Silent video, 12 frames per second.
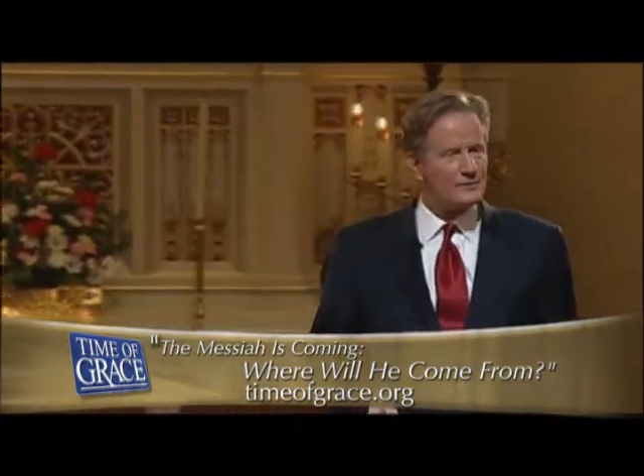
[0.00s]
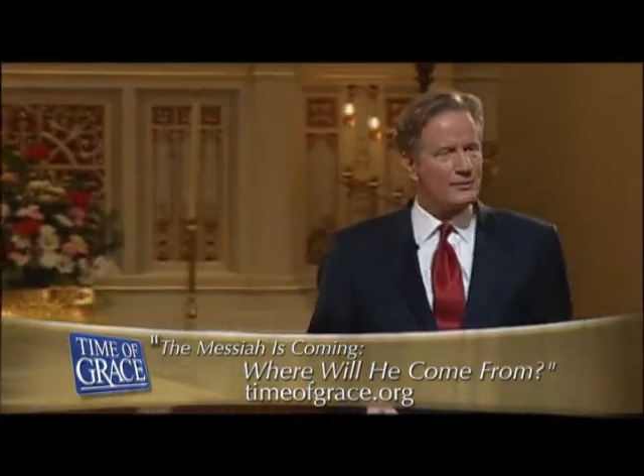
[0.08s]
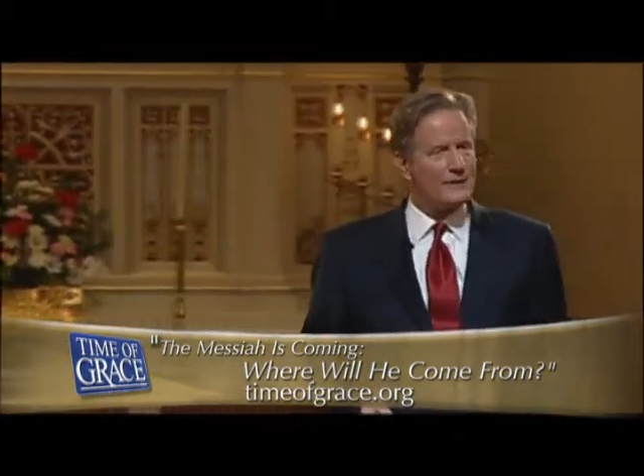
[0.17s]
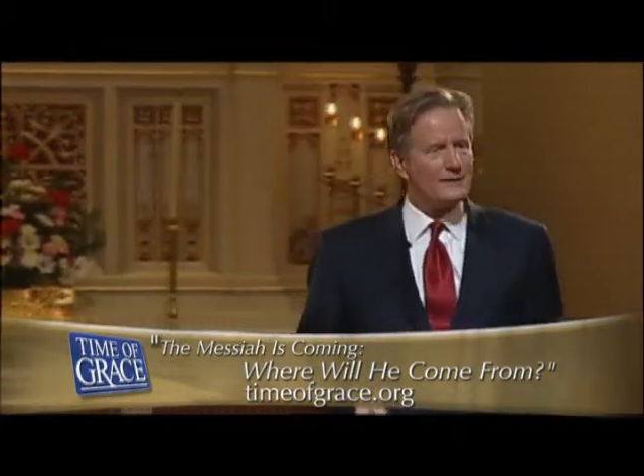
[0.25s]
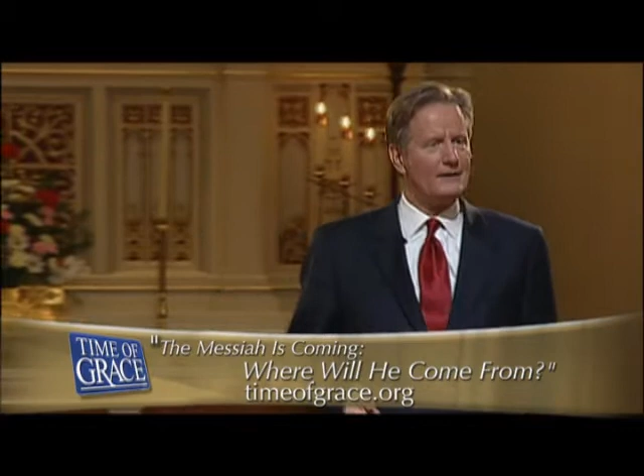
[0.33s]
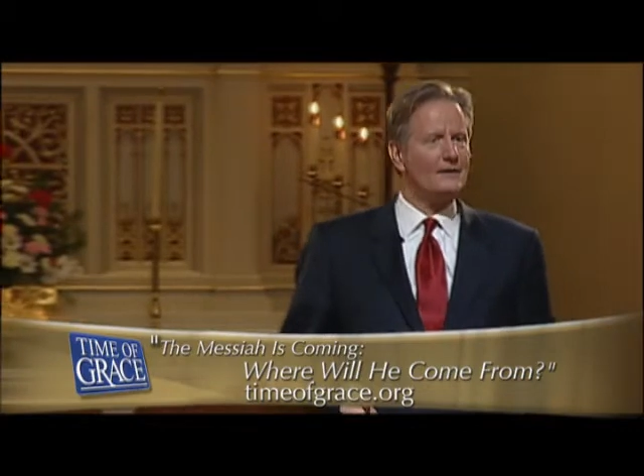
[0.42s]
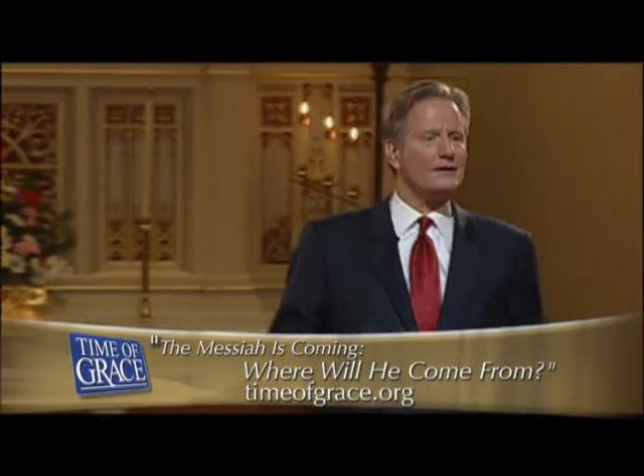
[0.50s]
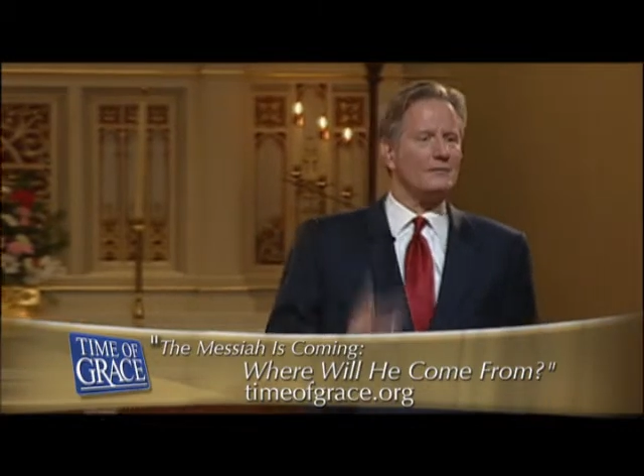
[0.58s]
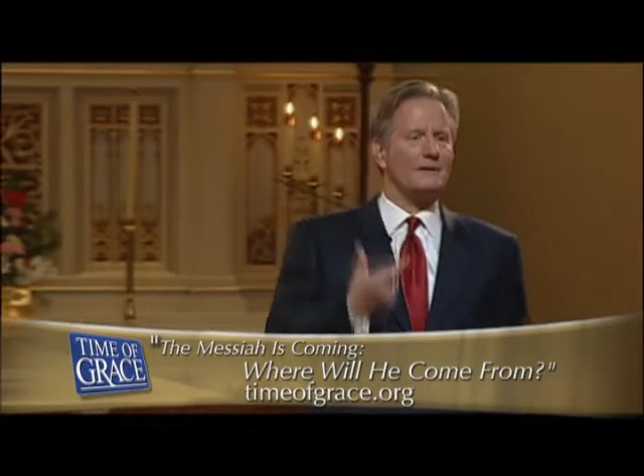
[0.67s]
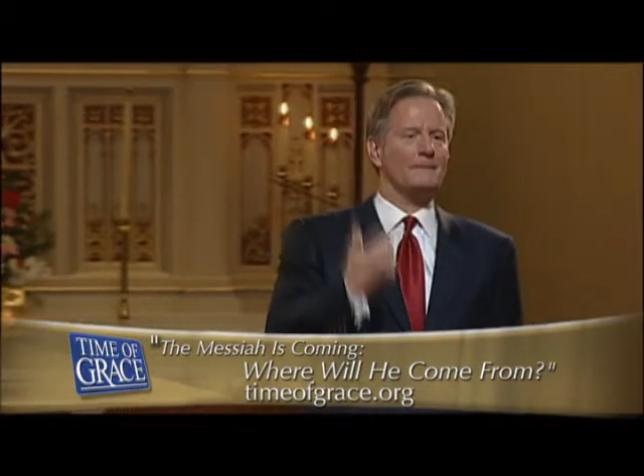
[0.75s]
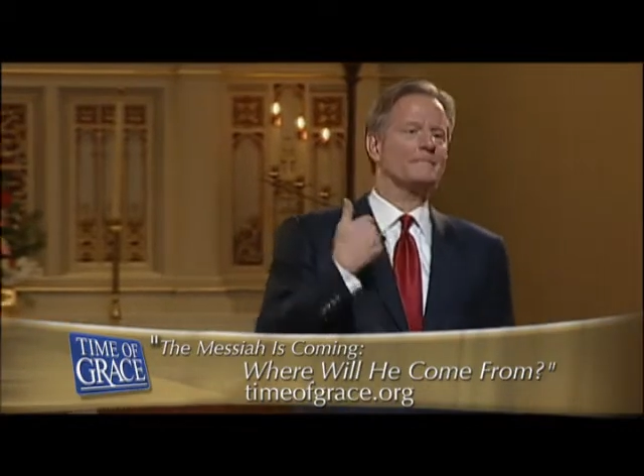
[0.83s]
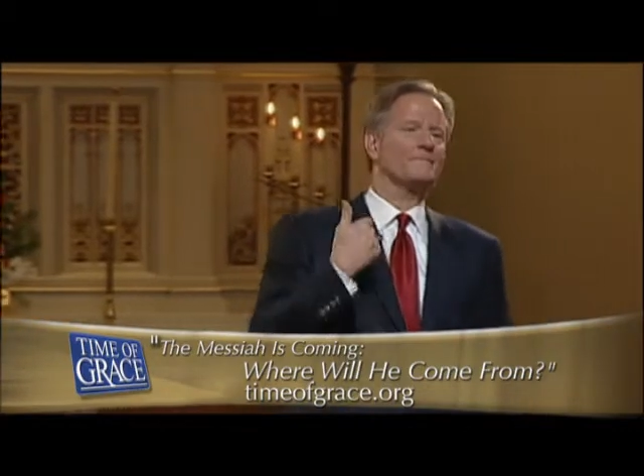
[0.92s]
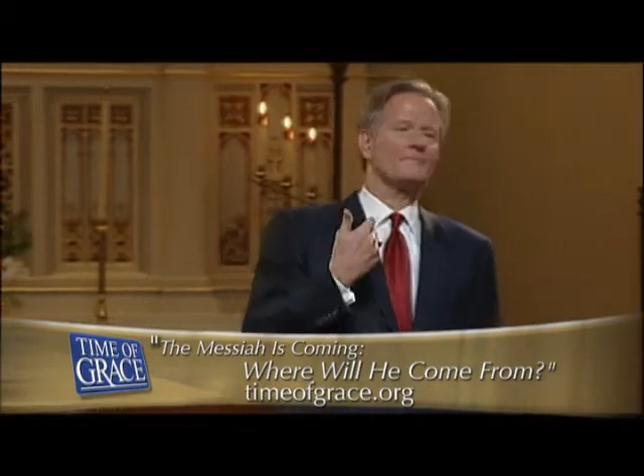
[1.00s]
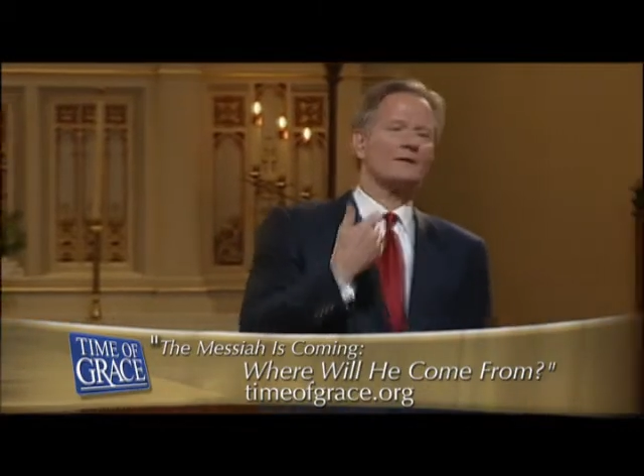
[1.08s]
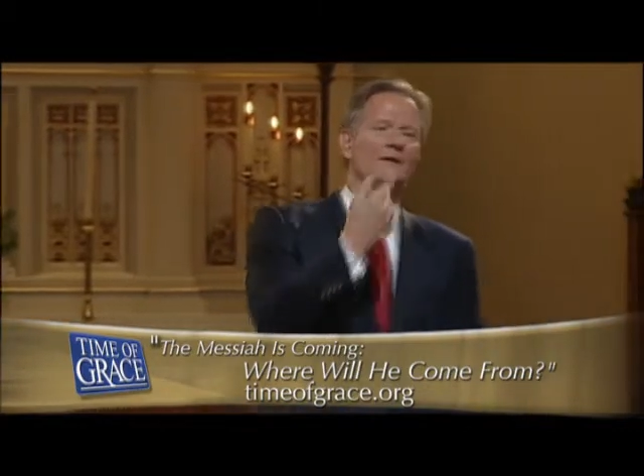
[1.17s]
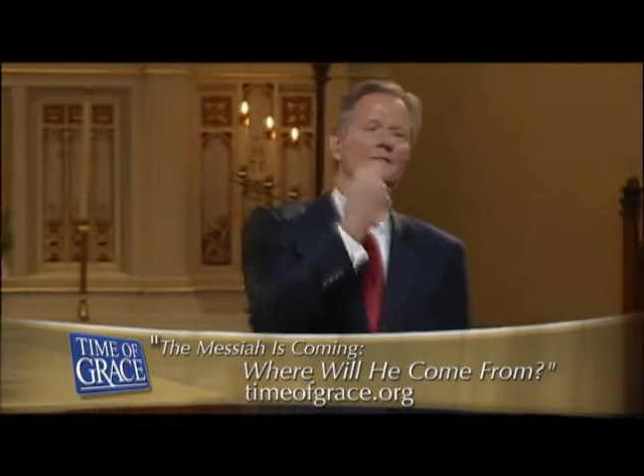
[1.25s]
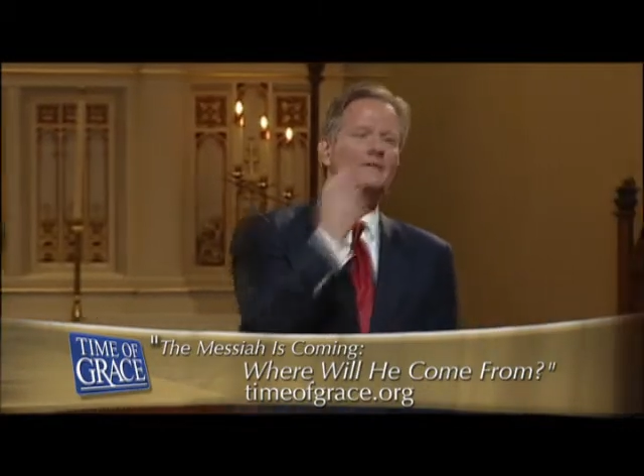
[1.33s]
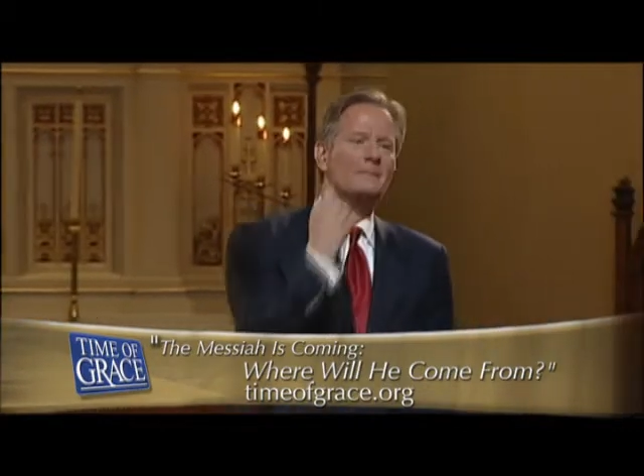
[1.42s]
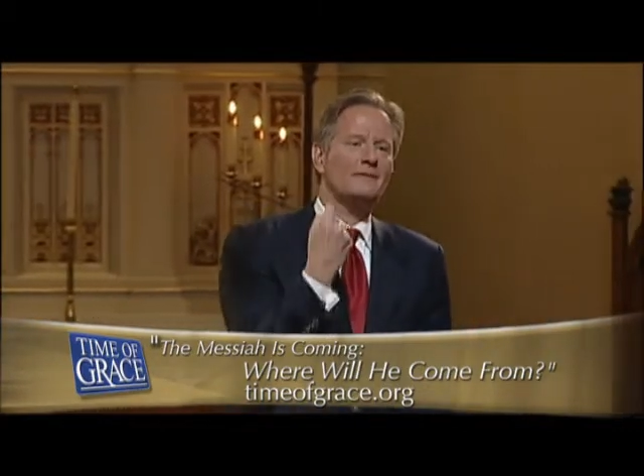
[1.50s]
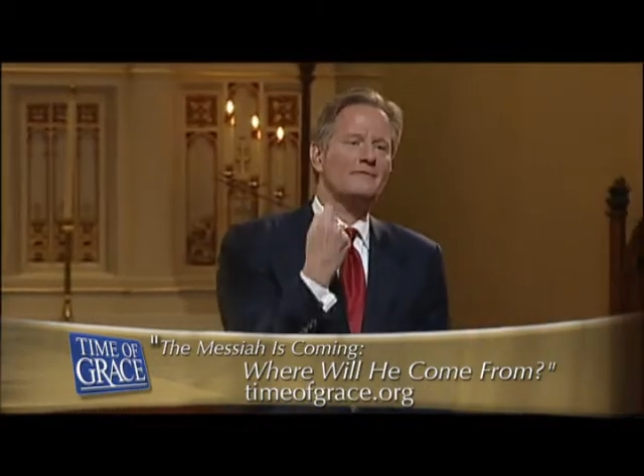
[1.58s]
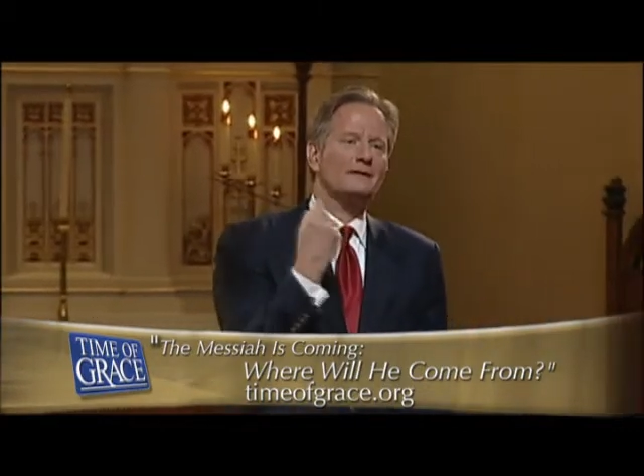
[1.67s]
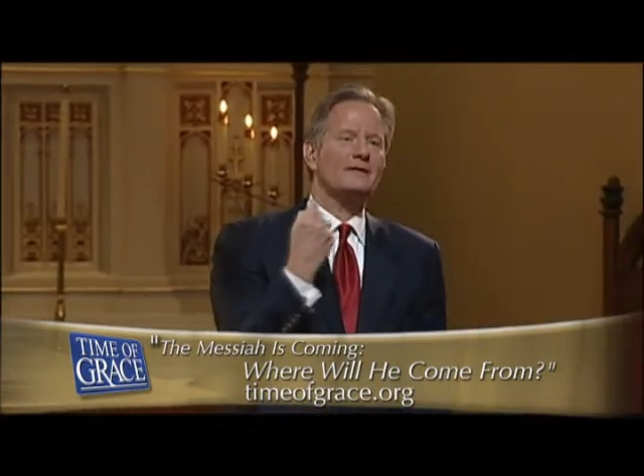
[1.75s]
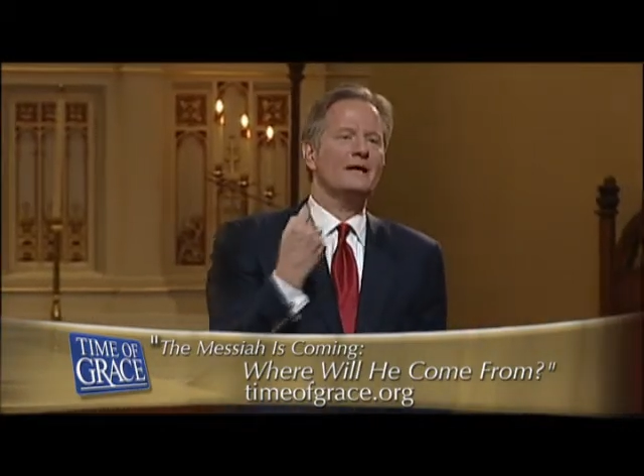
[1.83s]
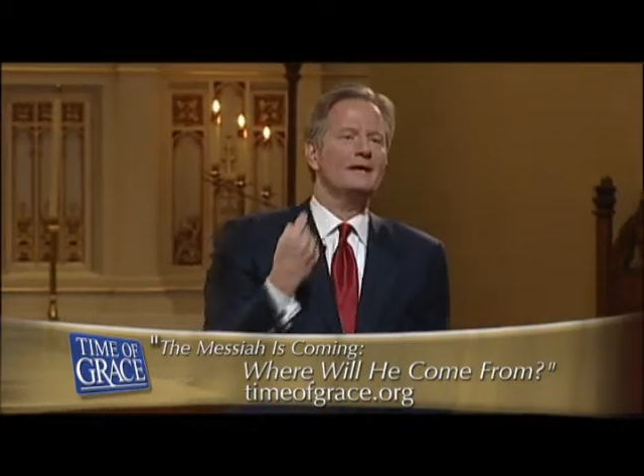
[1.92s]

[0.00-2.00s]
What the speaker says: bright? Look at me. Look in my face.